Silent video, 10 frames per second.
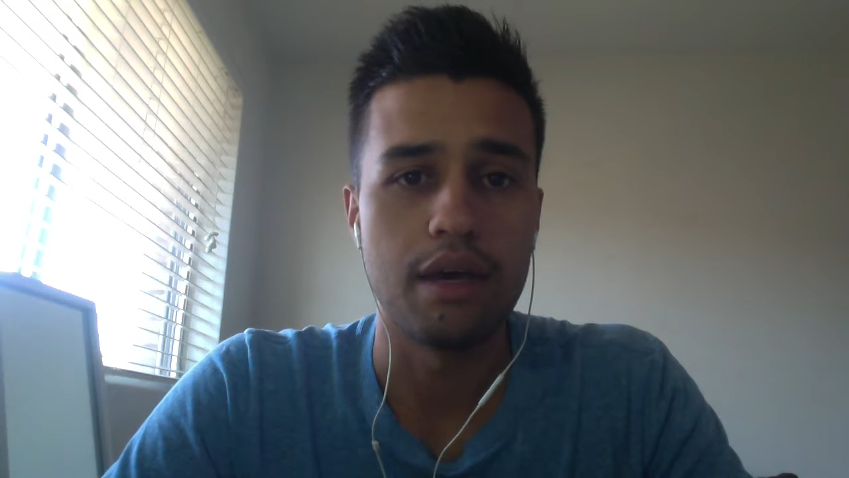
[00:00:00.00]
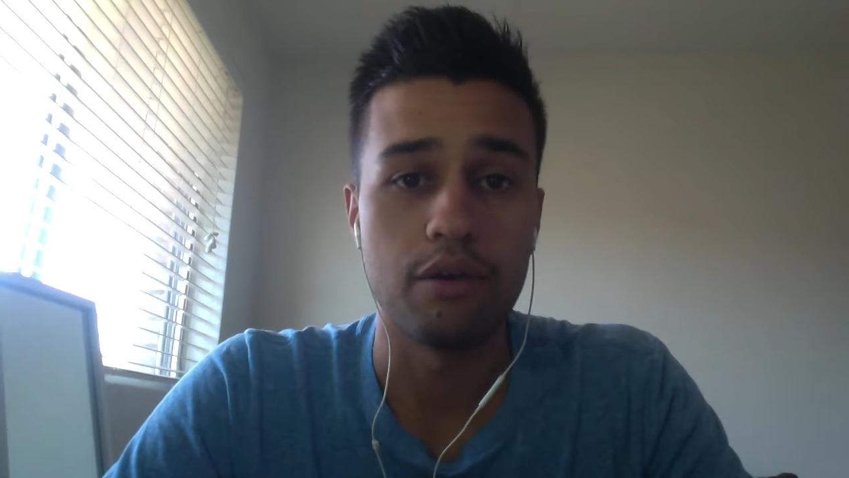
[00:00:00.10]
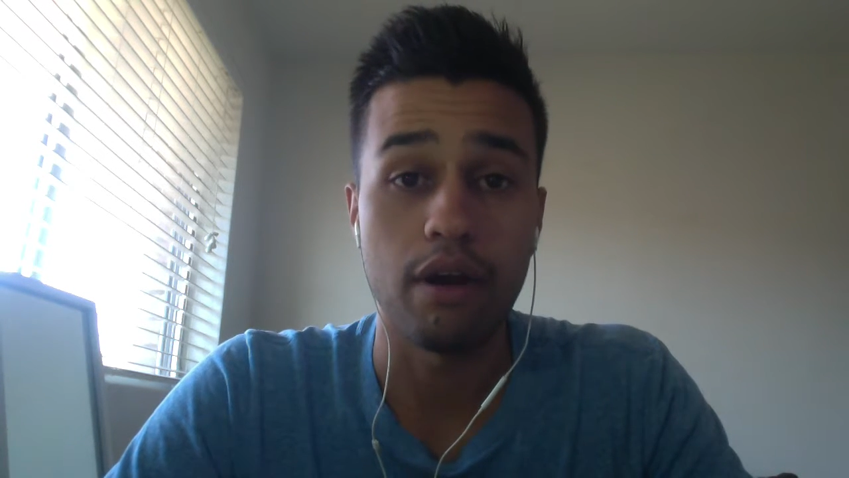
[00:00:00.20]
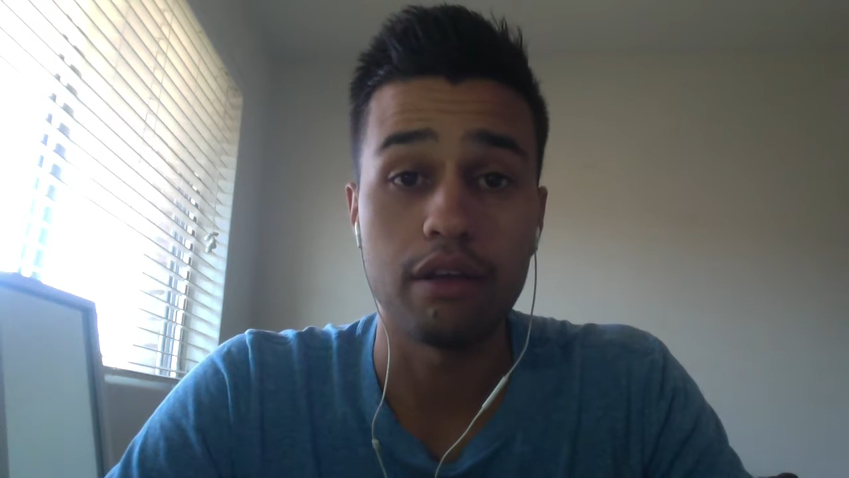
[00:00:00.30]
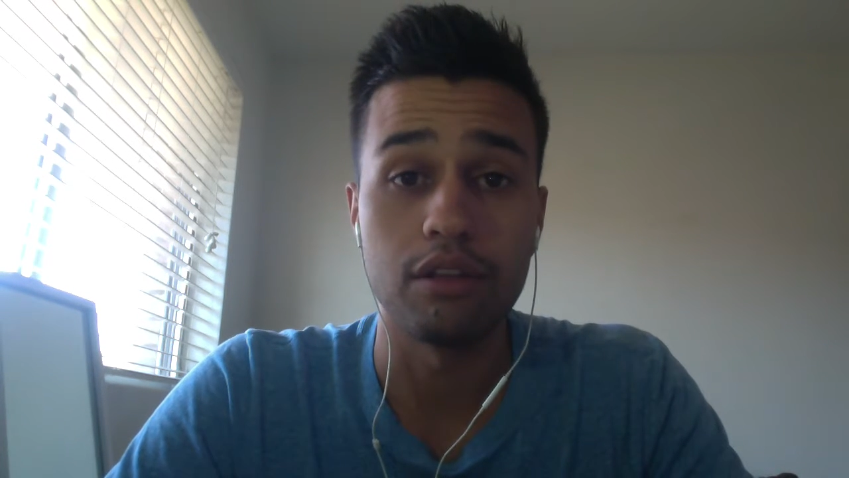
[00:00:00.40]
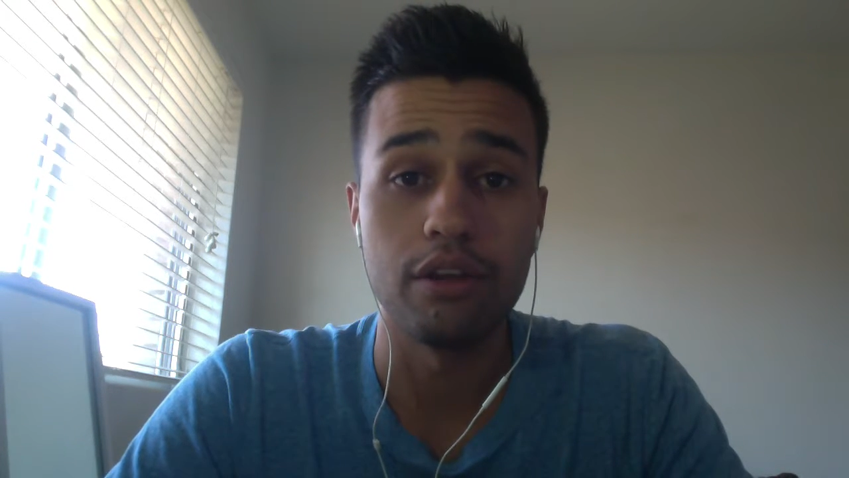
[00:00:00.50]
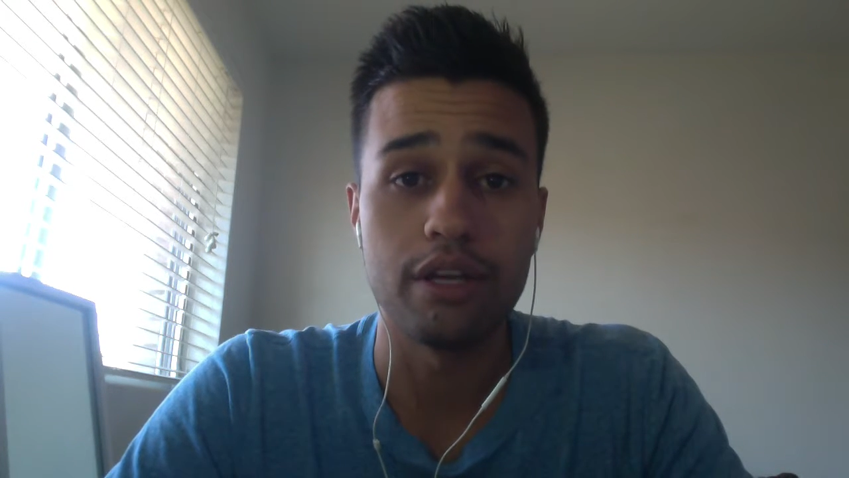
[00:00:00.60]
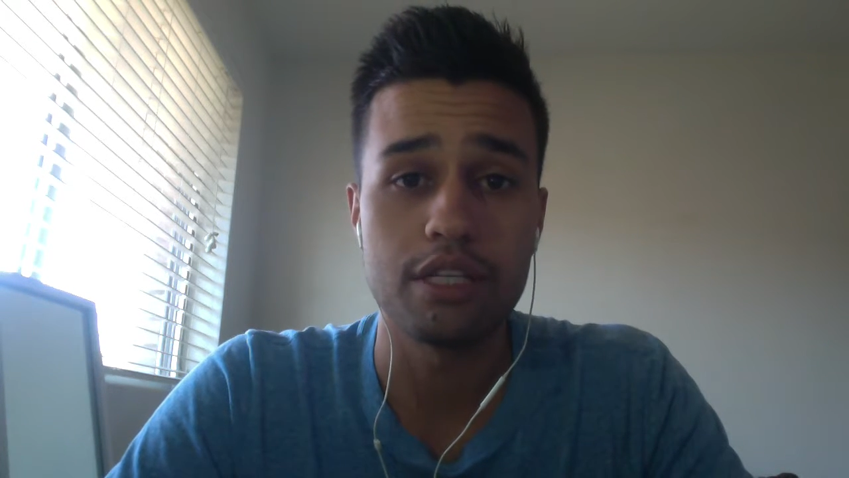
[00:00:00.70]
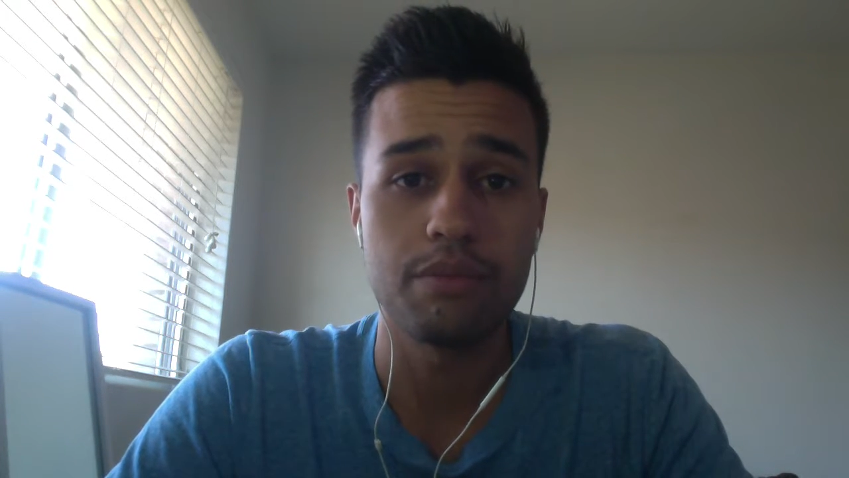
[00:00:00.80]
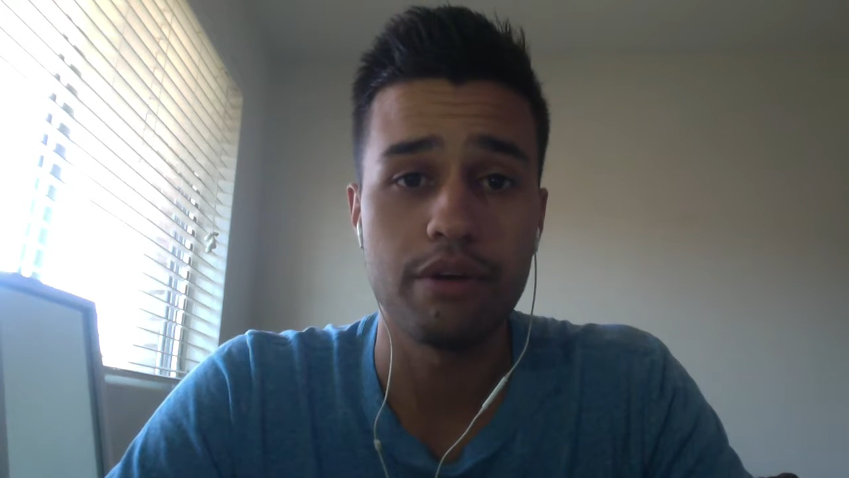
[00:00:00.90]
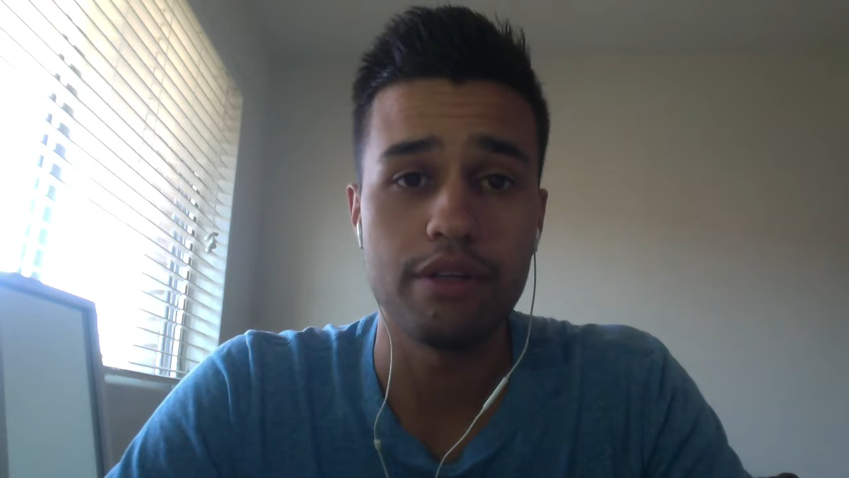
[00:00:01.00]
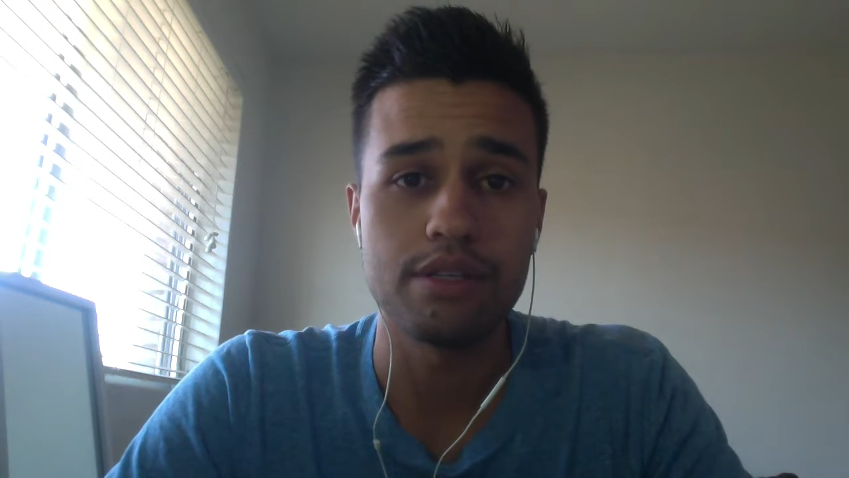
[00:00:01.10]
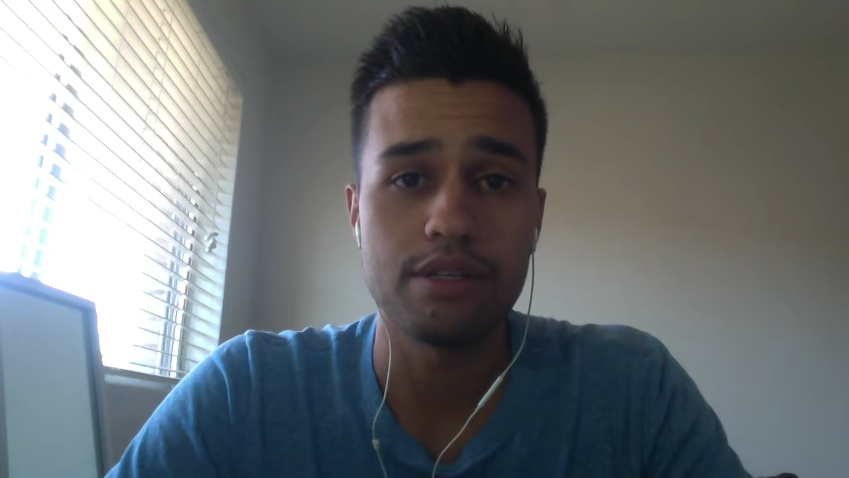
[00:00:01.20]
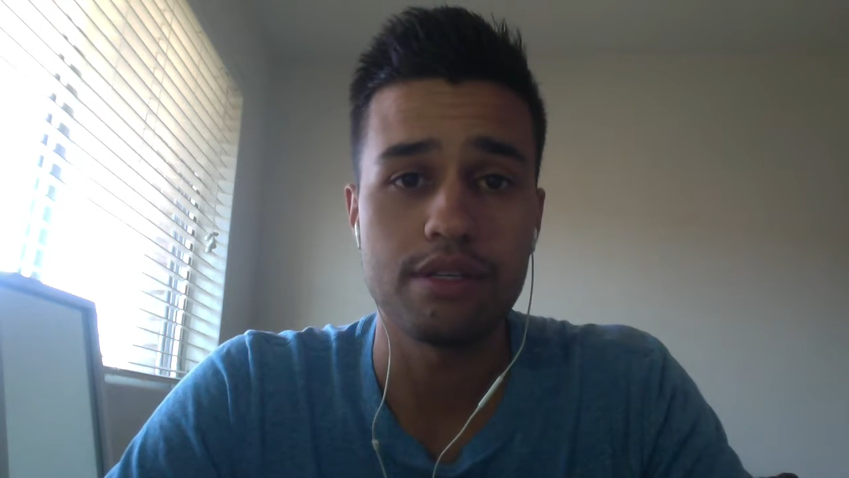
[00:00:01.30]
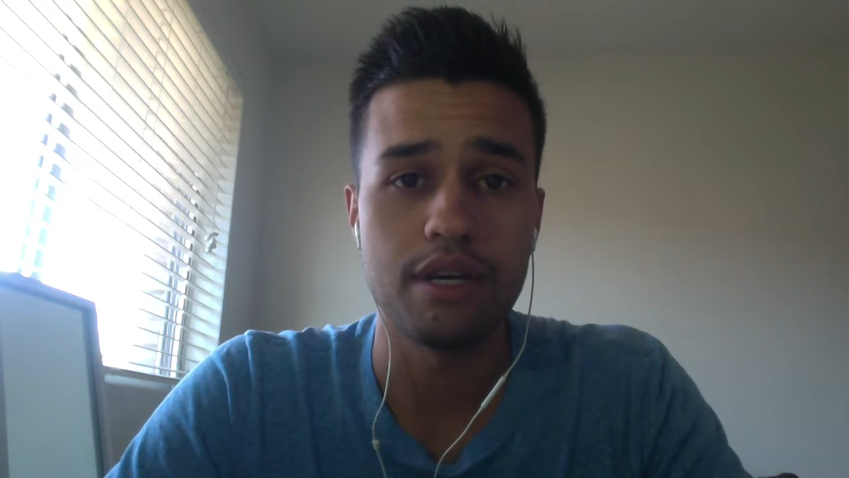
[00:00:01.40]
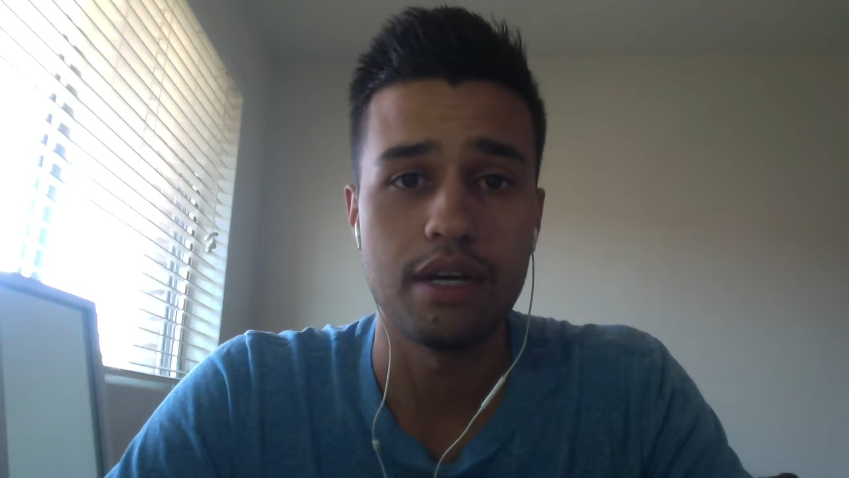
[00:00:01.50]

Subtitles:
Great learning experience,